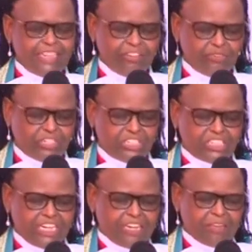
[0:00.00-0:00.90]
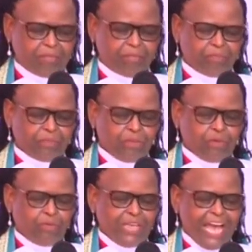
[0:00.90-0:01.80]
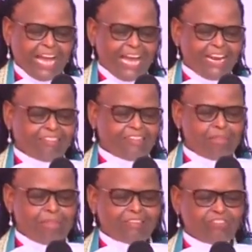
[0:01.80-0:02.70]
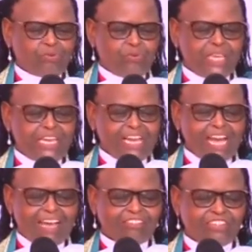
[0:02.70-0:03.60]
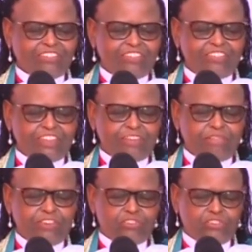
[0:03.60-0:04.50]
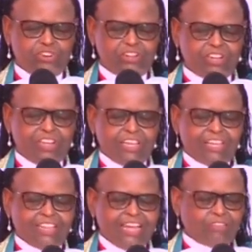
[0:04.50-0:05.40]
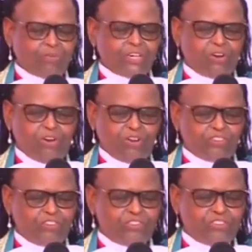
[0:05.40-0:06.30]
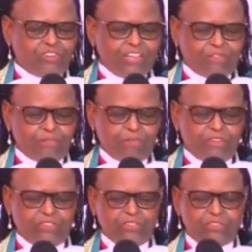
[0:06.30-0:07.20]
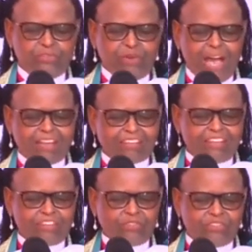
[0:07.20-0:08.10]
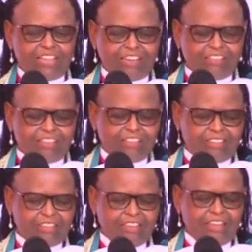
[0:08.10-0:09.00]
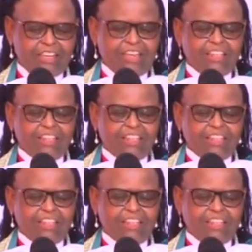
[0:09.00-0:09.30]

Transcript: In the judiciary, we are currently pursuing a strategic vision that we call social transformation through access to justice.